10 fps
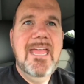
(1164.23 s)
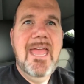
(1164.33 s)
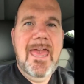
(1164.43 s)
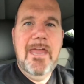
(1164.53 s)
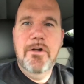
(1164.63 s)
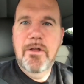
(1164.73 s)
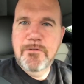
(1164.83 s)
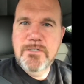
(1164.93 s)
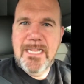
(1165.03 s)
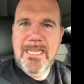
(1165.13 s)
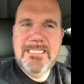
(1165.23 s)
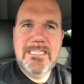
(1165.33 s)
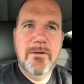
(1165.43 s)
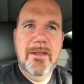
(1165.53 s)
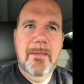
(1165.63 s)
head on over to
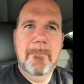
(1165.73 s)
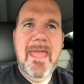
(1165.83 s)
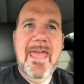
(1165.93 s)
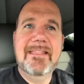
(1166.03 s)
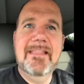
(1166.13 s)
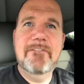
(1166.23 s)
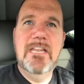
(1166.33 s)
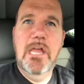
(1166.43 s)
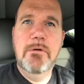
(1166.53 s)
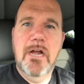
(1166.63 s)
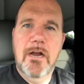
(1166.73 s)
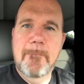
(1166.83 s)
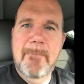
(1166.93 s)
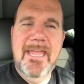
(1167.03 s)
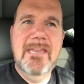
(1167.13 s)
Instagram at
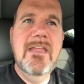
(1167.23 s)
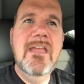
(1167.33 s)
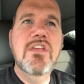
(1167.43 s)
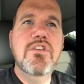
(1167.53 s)
LivinLowCarbMan.